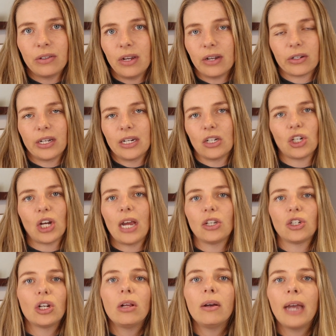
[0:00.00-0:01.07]
are not going to
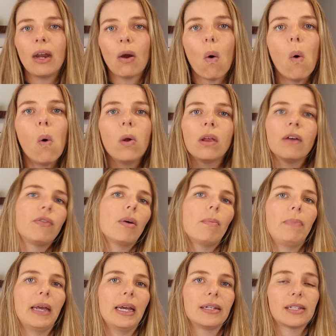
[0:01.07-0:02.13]
change. You look at all of the
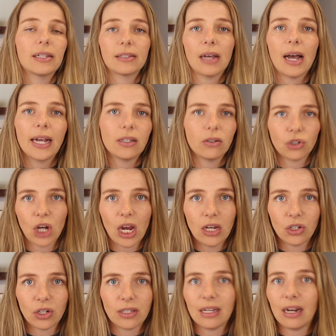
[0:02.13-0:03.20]
big societal
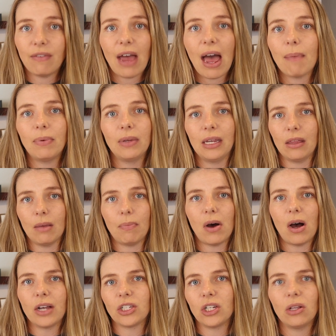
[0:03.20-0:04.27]
changes that have happened in the
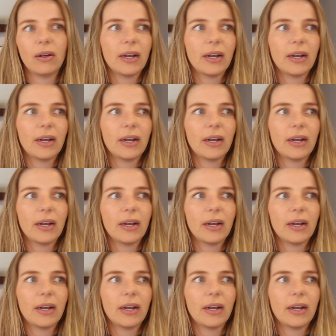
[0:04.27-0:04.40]
past. You